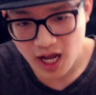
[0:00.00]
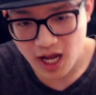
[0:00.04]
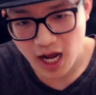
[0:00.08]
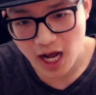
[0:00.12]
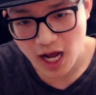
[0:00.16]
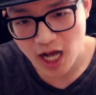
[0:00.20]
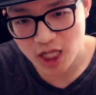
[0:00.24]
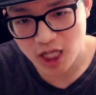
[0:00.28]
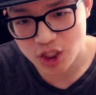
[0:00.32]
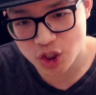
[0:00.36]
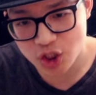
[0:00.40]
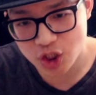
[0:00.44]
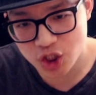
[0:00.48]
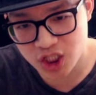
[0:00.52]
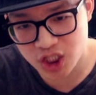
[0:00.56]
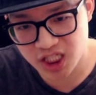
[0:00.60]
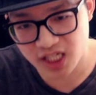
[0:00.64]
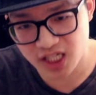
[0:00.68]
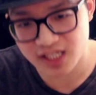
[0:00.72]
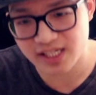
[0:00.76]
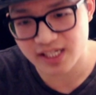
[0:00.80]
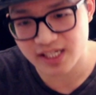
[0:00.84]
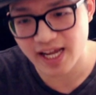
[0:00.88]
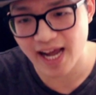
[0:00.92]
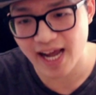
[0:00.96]
A
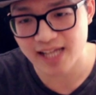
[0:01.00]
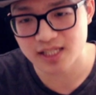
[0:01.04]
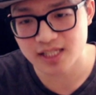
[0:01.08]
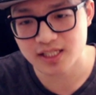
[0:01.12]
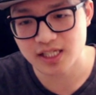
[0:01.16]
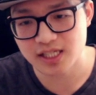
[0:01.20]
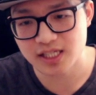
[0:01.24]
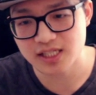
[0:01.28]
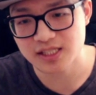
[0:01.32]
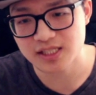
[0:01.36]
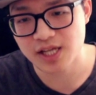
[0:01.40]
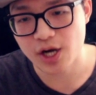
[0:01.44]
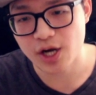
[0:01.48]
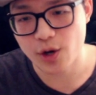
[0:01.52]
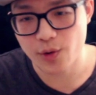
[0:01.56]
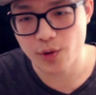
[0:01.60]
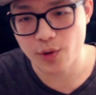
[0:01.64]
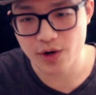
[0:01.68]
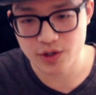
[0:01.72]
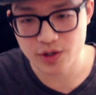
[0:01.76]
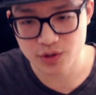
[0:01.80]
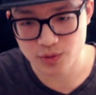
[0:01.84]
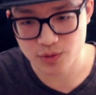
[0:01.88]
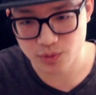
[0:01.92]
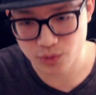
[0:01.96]
sick nasty
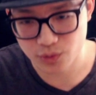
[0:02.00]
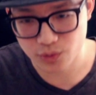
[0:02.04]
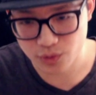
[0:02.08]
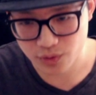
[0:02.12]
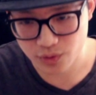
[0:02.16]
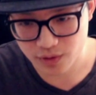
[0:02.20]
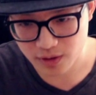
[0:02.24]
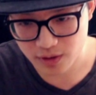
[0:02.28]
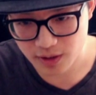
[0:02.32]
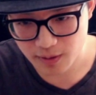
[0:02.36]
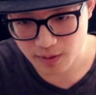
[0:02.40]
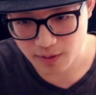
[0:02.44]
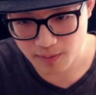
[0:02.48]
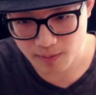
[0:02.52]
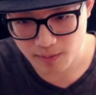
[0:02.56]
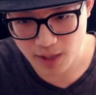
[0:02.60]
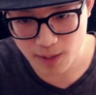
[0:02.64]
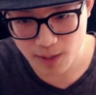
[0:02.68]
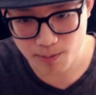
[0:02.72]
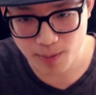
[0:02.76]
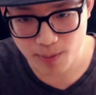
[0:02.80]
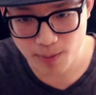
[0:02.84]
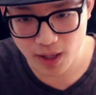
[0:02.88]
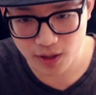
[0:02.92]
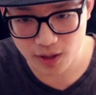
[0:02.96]
Tyrannus rune.
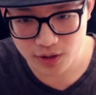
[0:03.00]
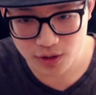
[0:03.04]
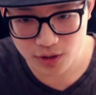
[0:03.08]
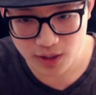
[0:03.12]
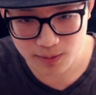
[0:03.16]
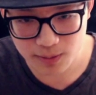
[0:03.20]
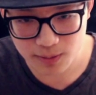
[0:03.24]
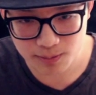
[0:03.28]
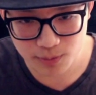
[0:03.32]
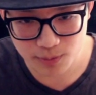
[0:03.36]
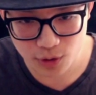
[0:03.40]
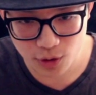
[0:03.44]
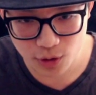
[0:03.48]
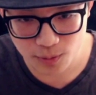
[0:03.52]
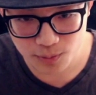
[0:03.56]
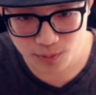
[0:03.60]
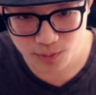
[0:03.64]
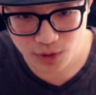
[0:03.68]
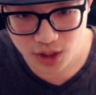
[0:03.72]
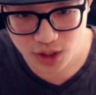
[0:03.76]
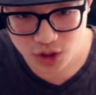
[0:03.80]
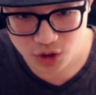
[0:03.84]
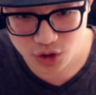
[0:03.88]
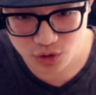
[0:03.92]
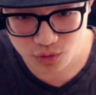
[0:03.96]
That belly, like boom,
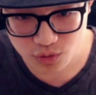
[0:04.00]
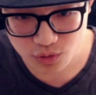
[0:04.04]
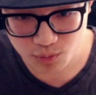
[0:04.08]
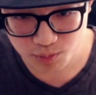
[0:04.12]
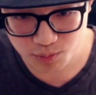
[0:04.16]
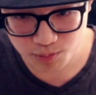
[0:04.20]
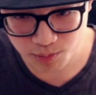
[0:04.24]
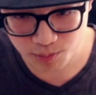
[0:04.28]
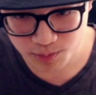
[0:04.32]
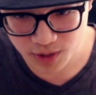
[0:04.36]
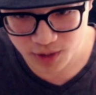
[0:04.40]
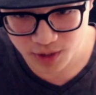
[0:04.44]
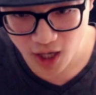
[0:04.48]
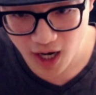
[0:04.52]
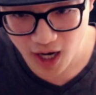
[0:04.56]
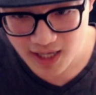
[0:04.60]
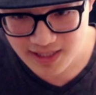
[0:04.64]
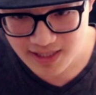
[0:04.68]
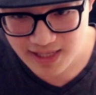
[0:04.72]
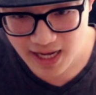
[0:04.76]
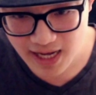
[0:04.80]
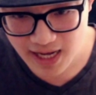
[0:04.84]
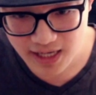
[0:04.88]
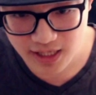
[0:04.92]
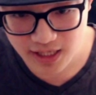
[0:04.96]
you can just toss
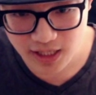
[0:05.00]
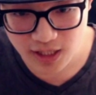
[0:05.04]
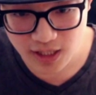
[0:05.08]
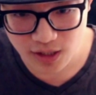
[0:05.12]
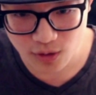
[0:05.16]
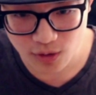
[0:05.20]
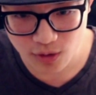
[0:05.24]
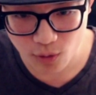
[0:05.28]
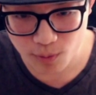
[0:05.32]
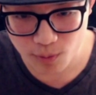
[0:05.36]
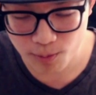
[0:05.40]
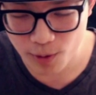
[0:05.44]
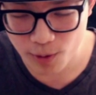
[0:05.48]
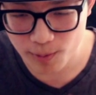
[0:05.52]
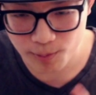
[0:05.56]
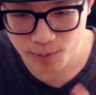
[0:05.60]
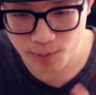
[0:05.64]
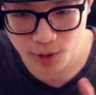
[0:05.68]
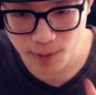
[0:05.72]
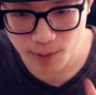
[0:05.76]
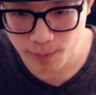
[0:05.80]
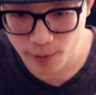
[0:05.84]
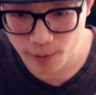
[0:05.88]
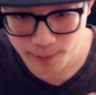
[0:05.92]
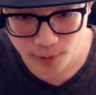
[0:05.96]
that in or
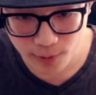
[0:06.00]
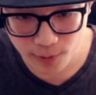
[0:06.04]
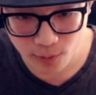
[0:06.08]
put a purple